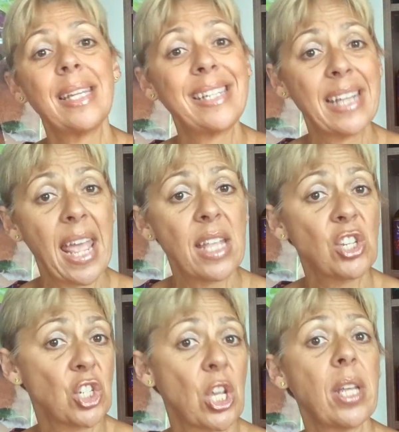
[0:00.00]
Dan
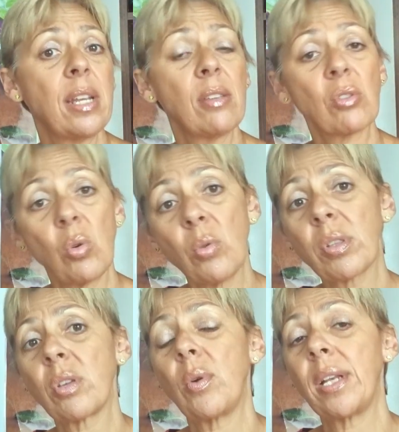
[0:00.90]
Shen is
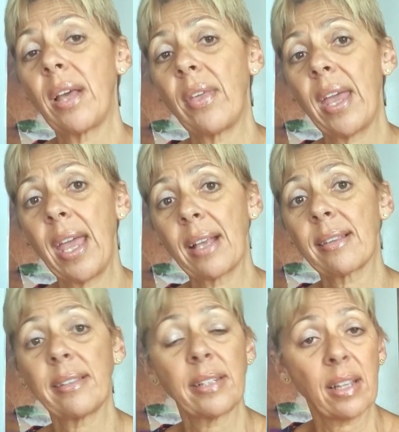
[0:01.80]
also another
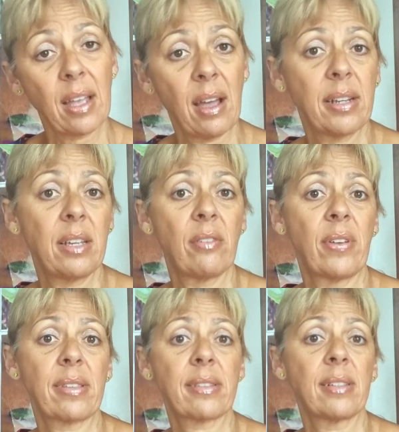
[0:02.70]
excellent
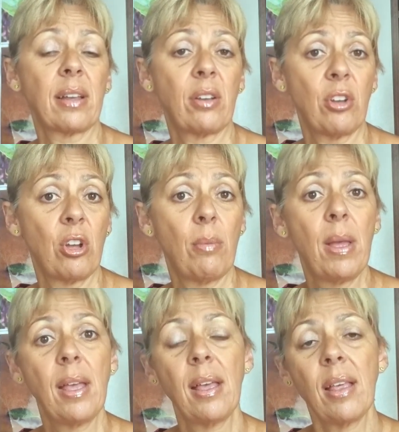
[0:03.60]
cardiovascular herb
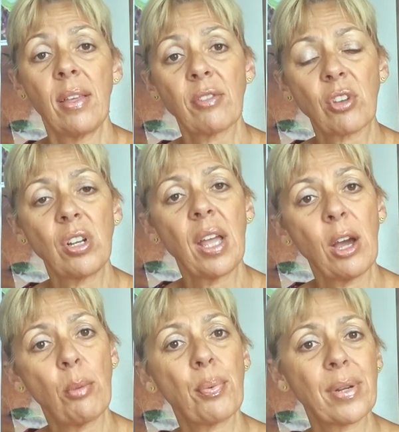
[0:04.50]
that's going to
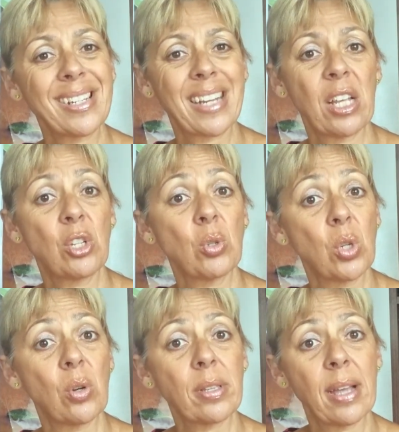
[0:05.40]
help protect your
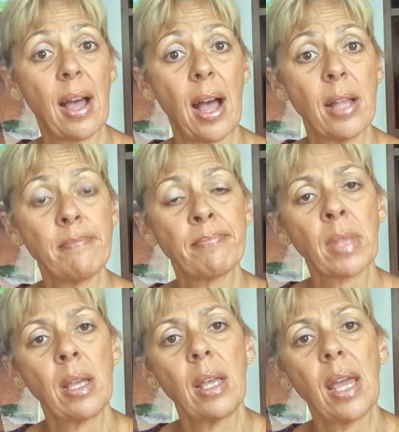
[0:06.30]
dog's heart.
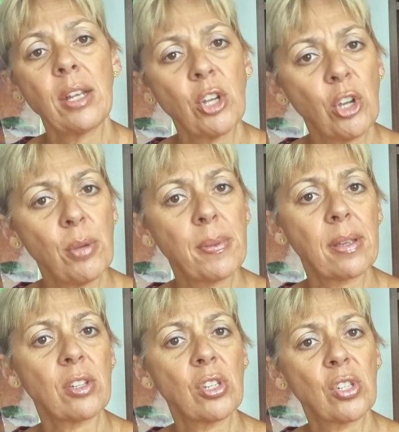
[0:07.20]
And herbs
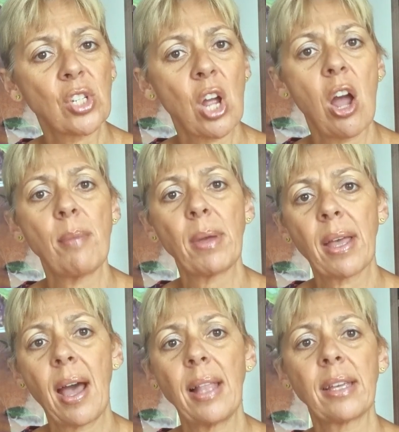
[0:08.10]
such as thyme and
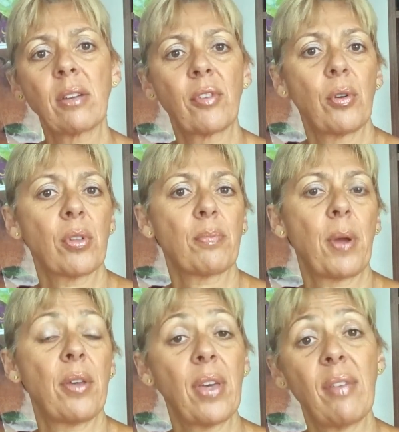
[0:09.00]
garlic, of course,
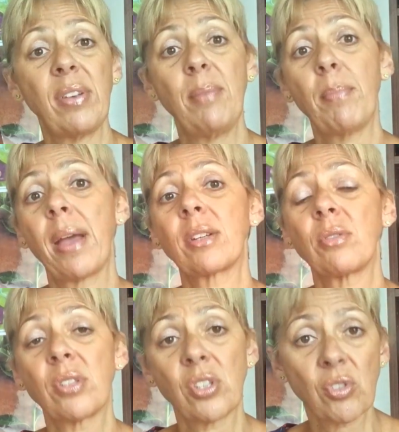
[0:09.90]
both have an impact
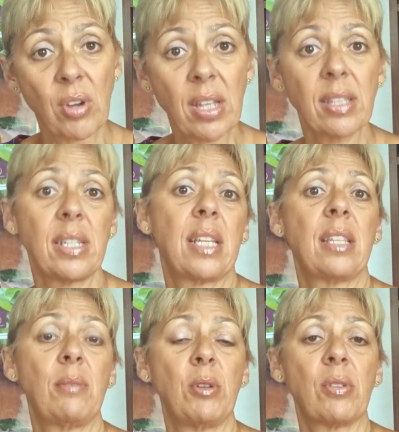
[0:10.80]
on strengthening
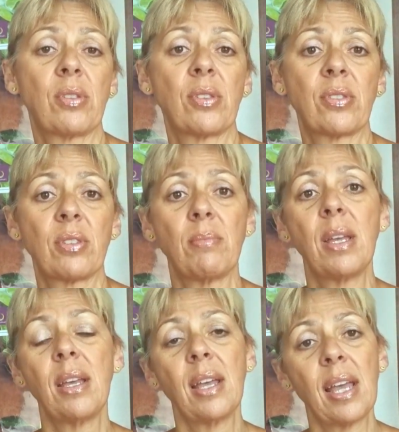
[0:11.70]
the immune system
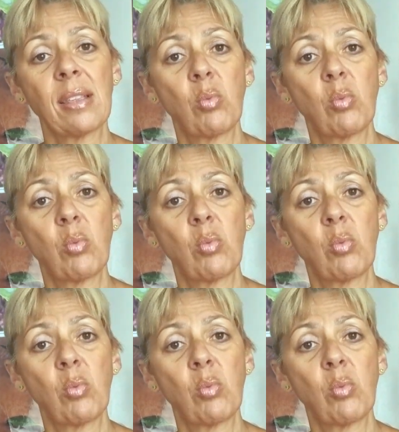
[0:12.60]
as